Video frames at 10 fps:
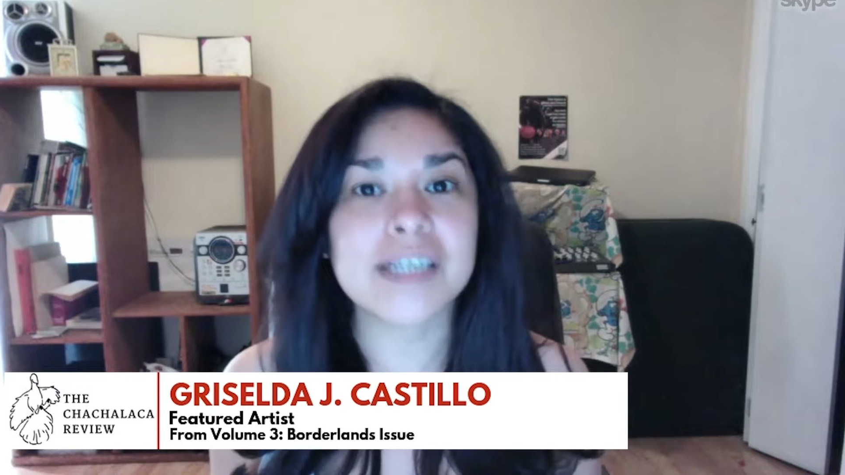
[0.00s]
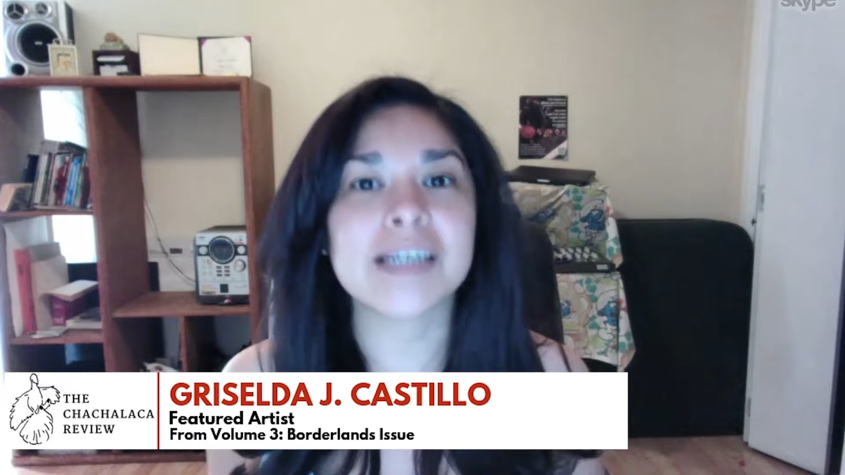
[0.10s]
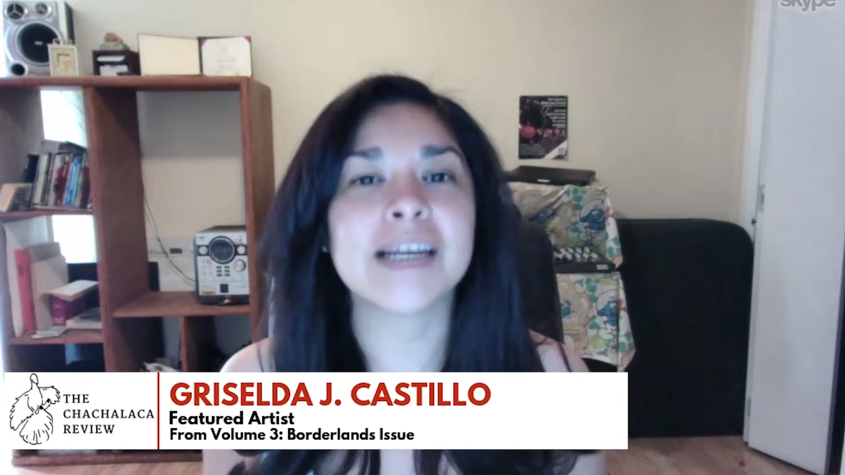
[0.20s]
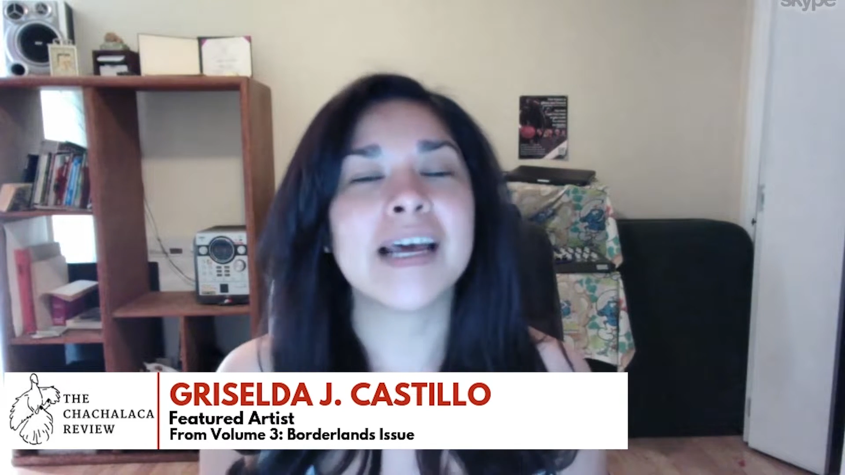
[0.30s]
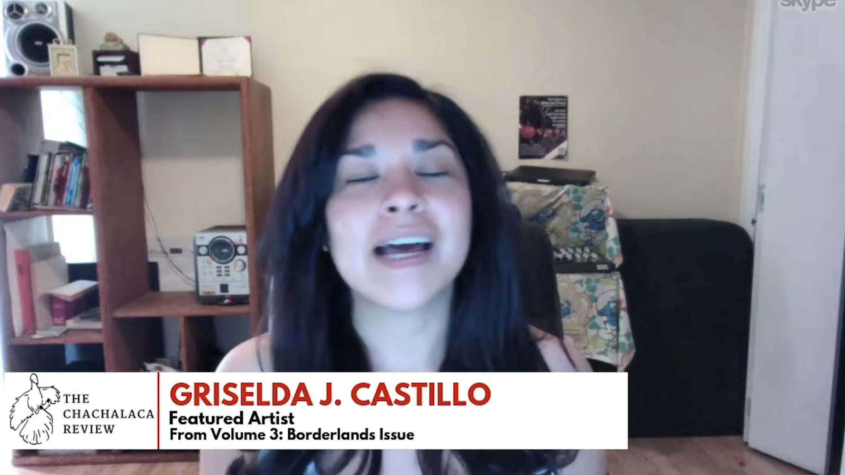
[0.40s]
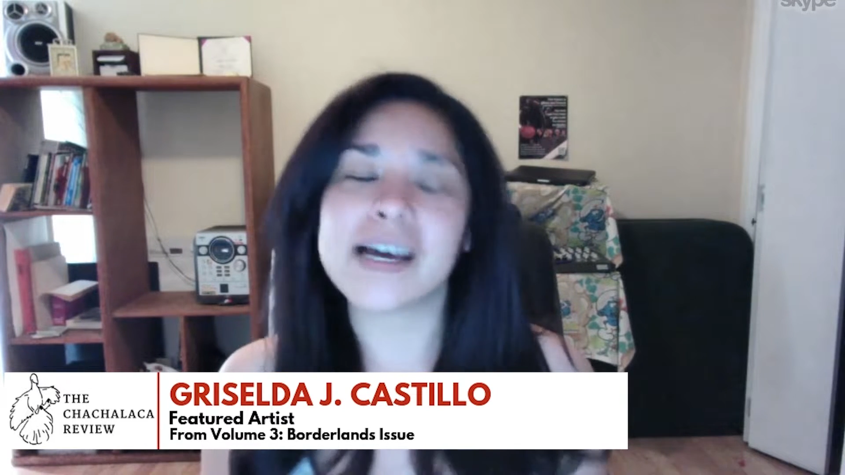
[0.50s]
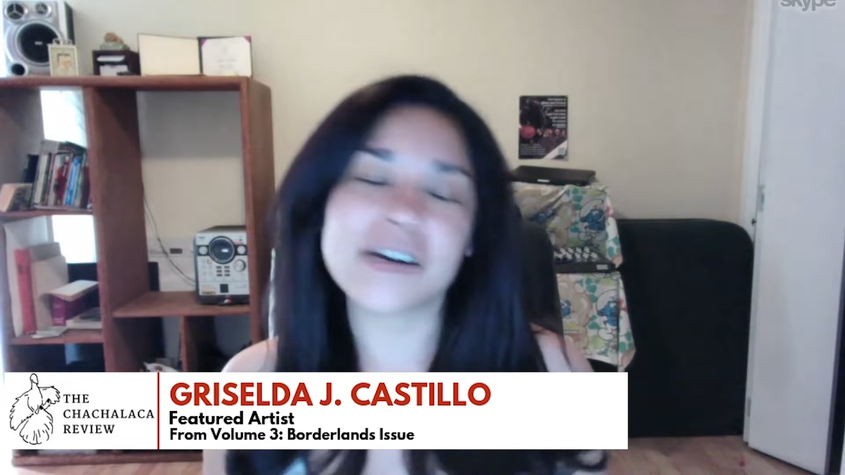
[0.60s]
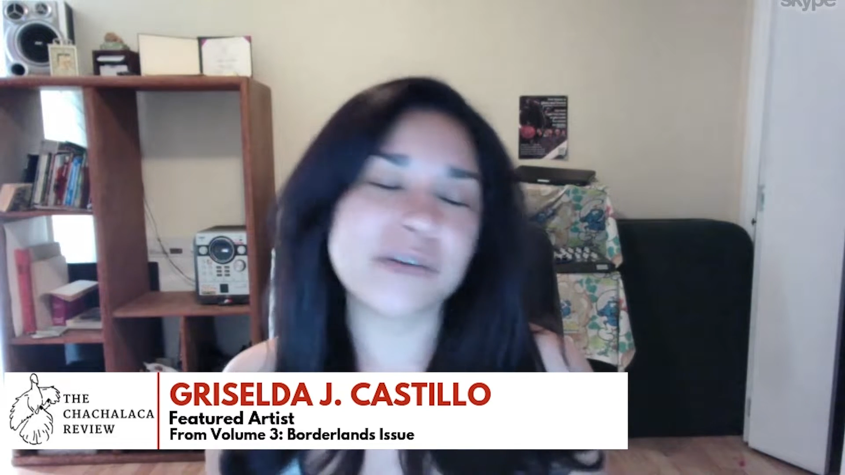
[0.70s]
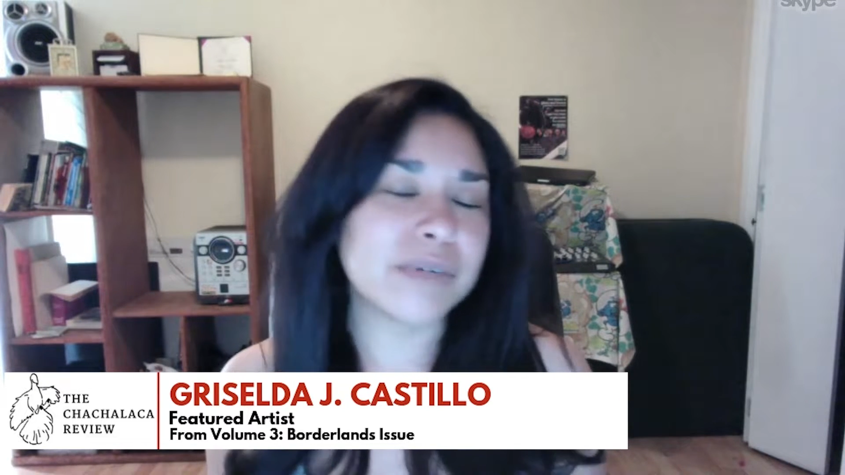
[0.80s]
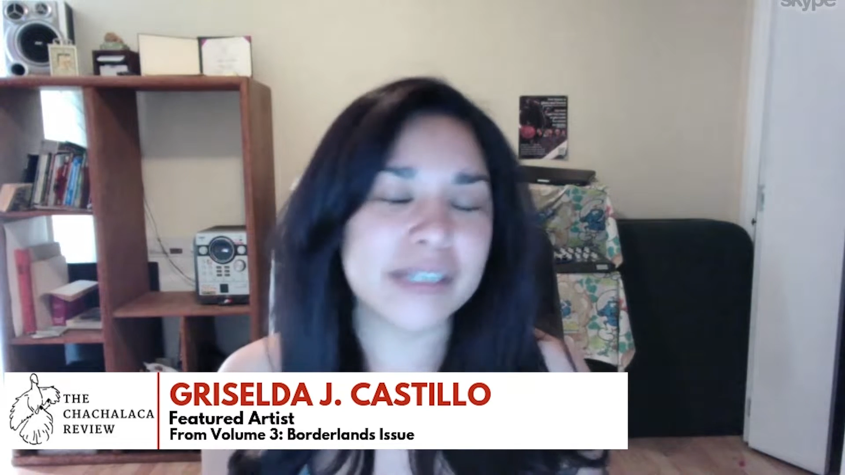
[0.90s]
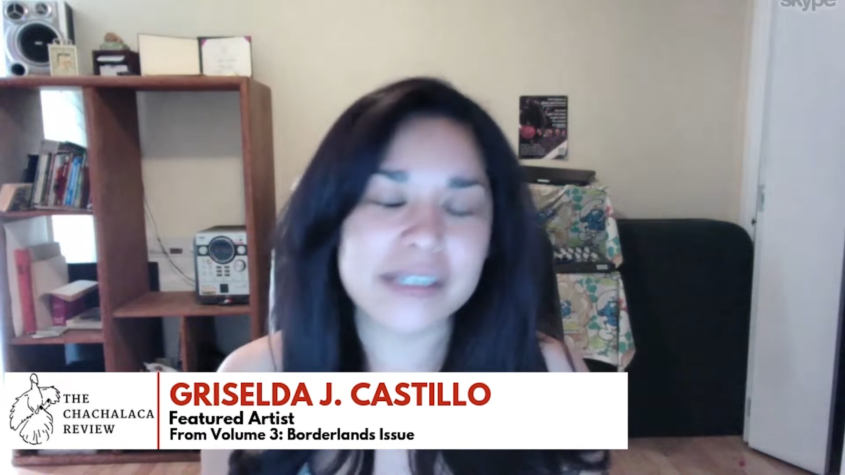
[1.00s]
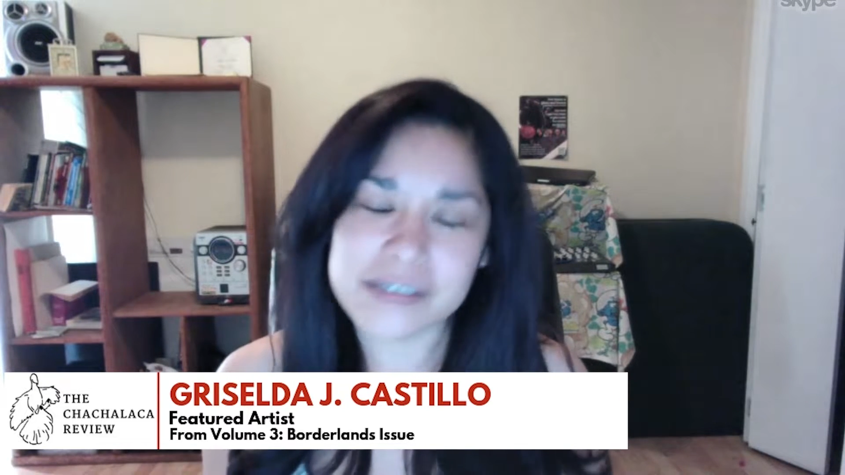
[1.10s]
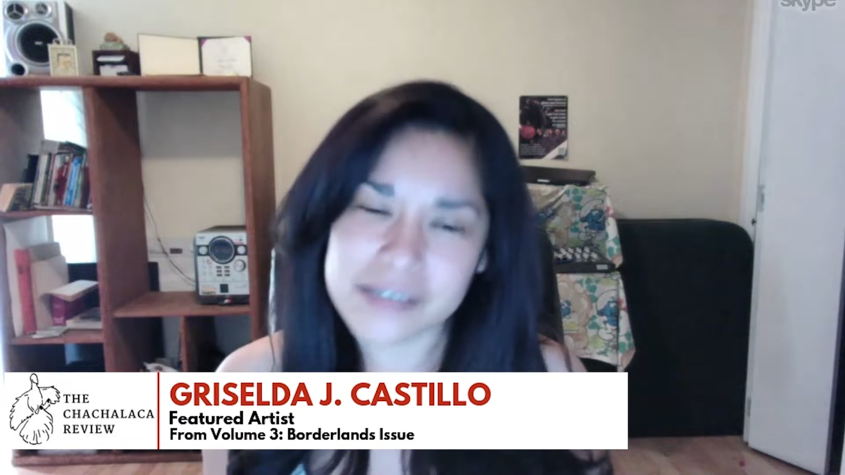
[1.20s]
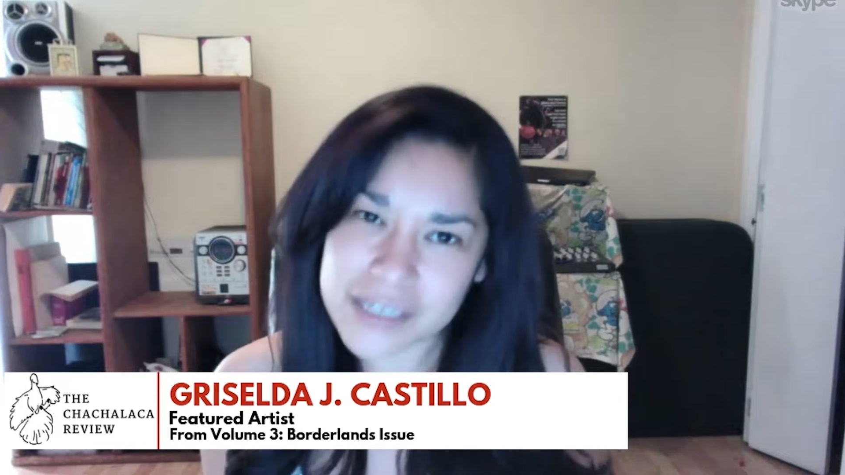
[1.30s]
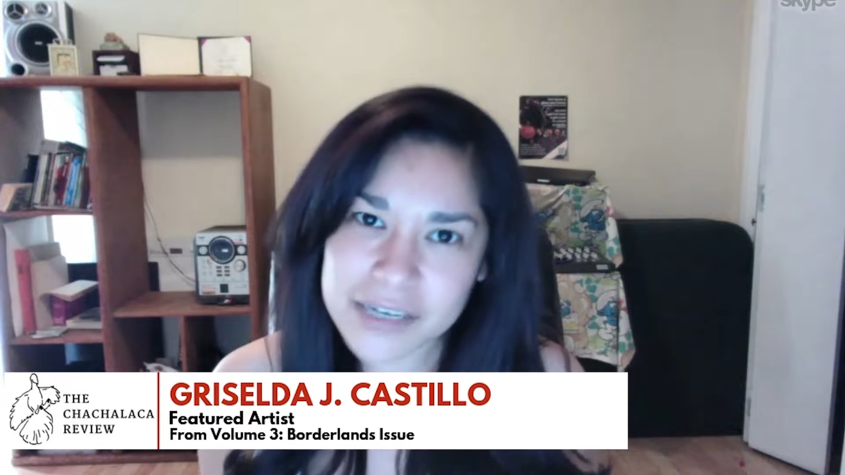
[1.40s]
and I don't really
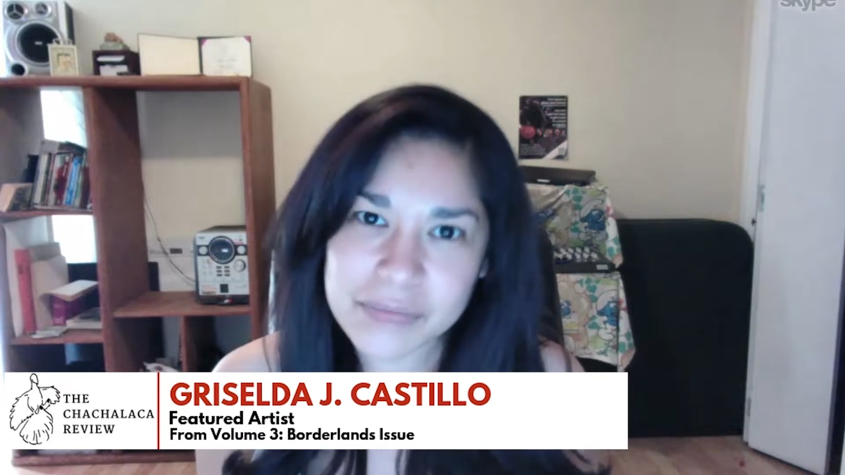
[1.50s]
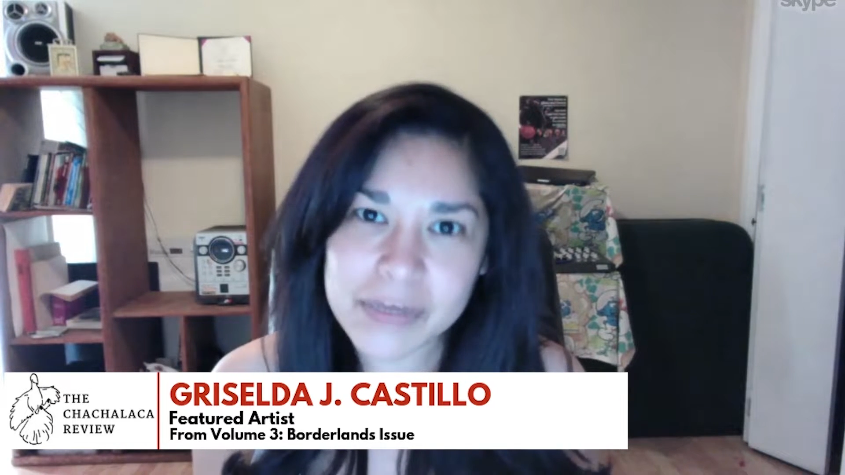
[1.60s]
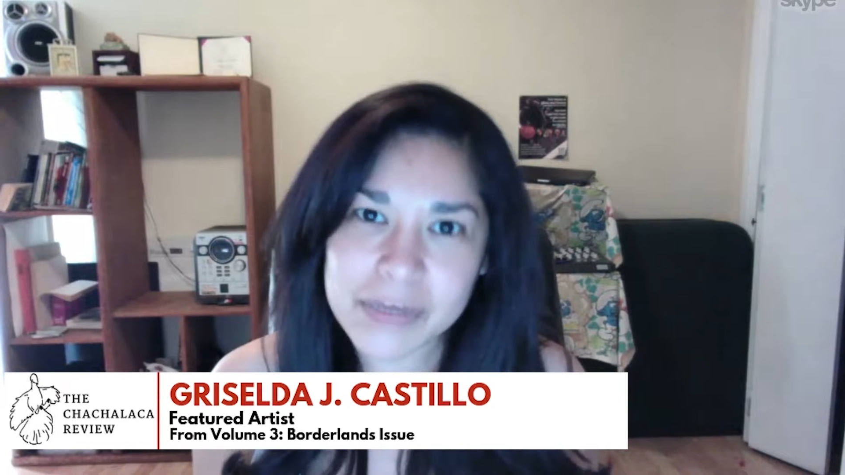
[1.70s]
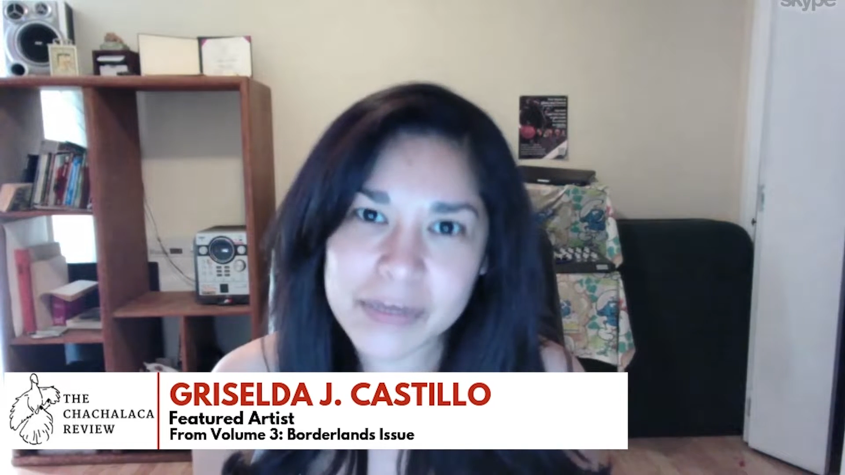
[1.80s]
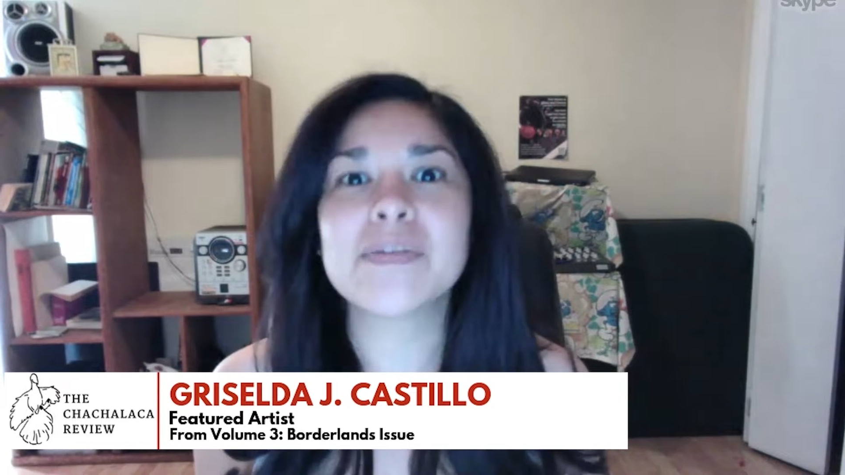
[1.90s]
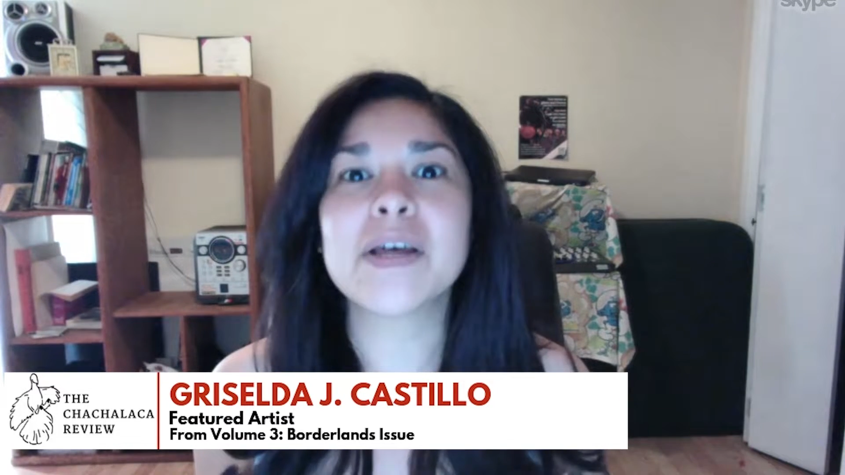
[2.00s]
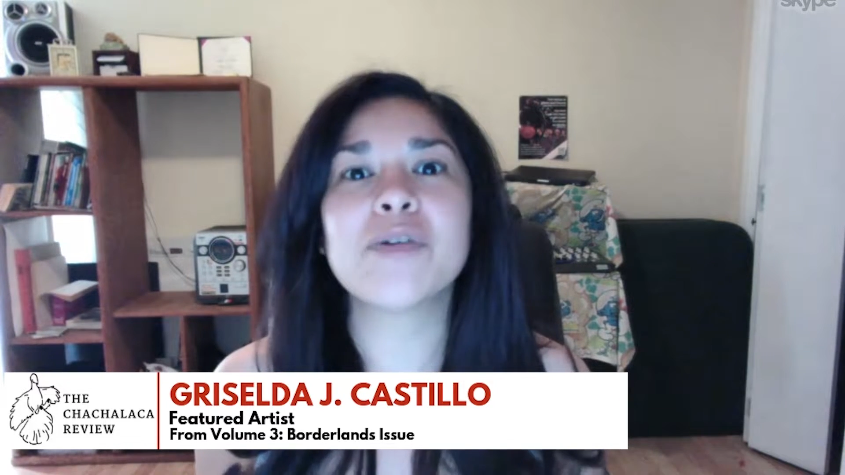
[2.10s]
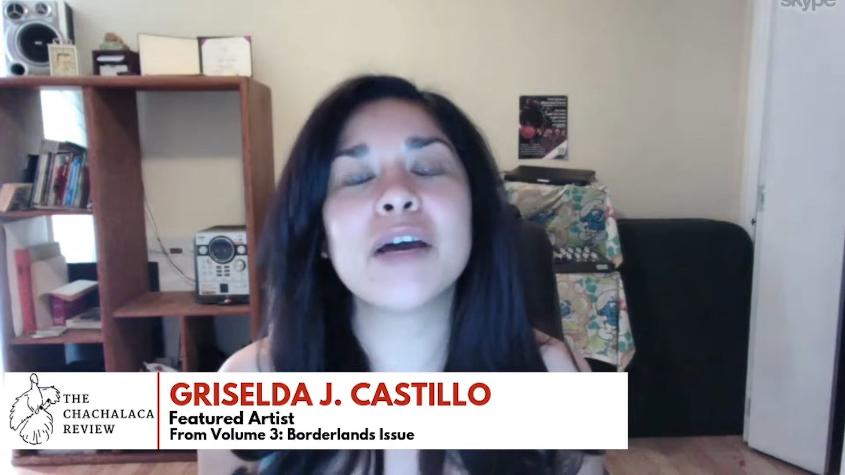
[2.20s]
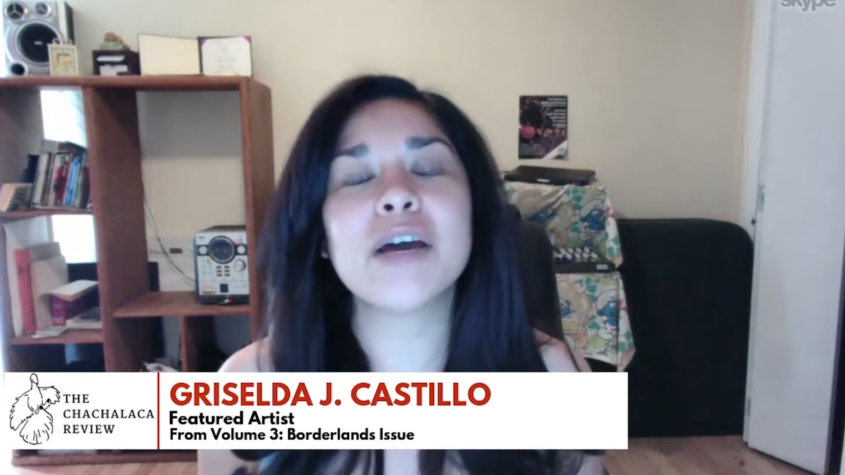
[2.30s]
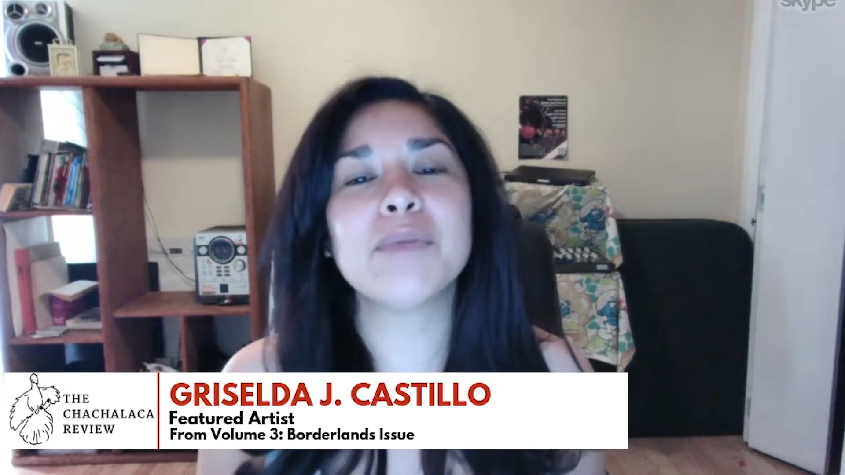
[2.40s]
see myself that way.